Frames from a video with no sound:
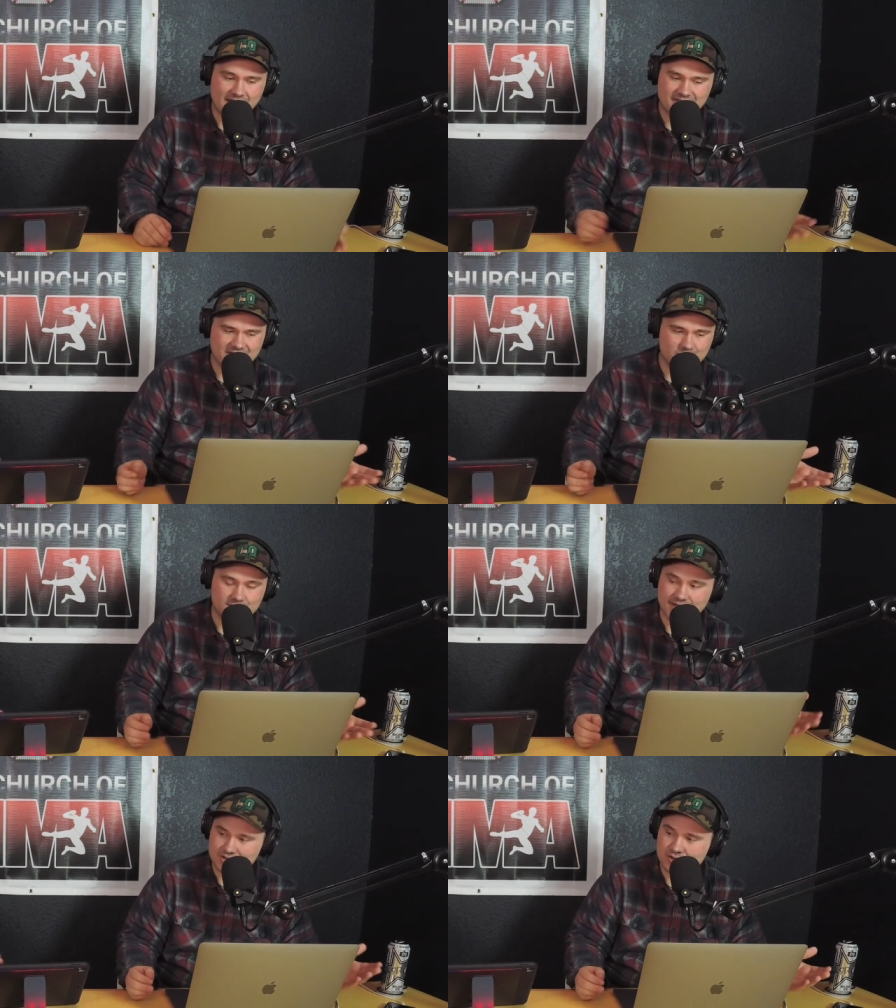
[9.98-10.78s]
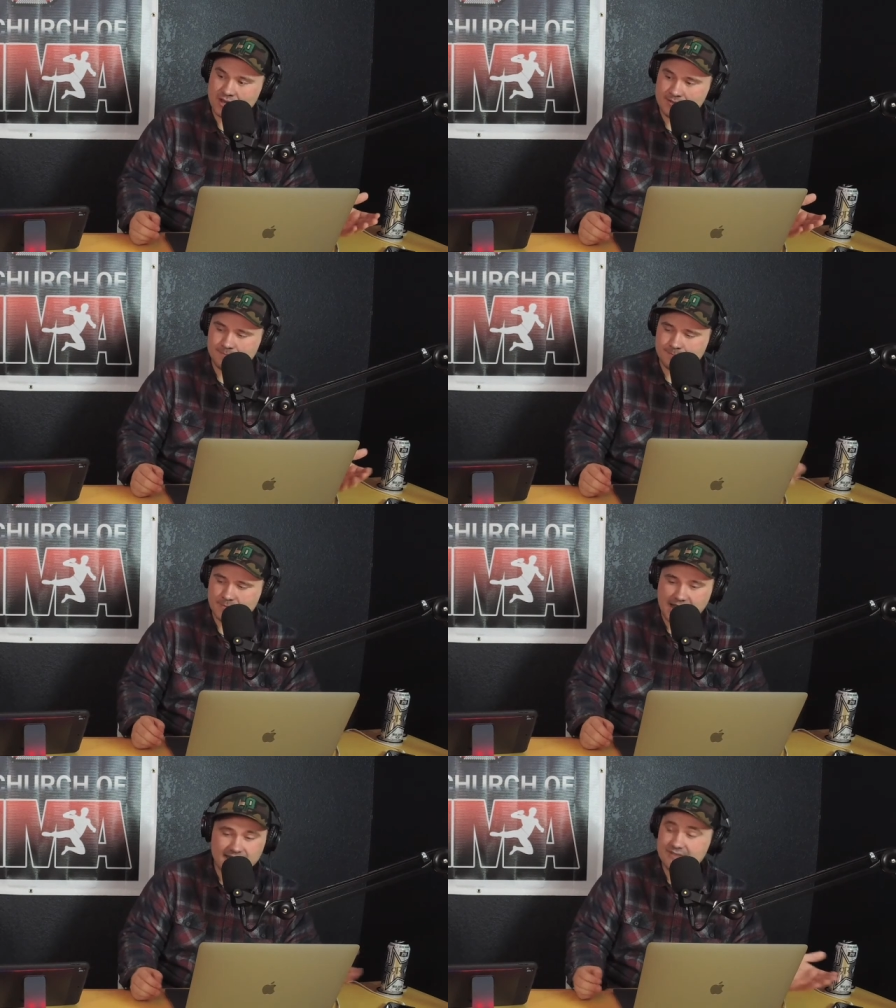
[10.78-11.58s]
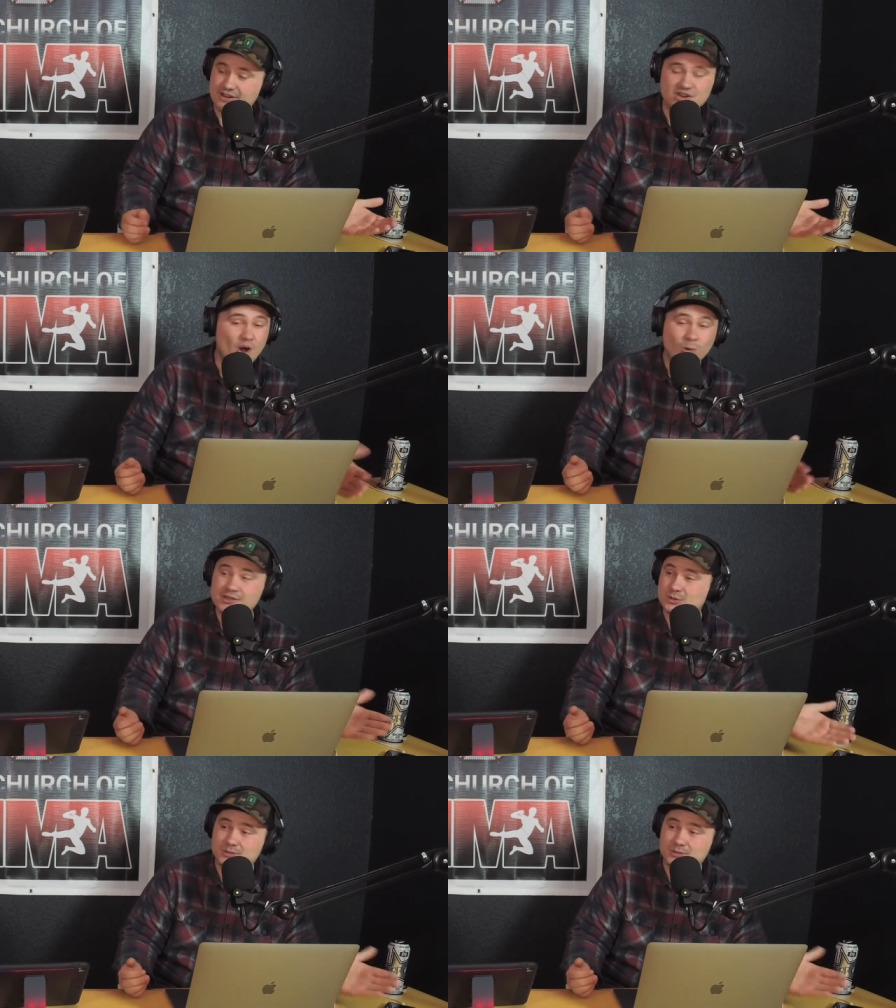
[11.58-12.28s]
I think this was yesterday. Yeah. I didn't even know this was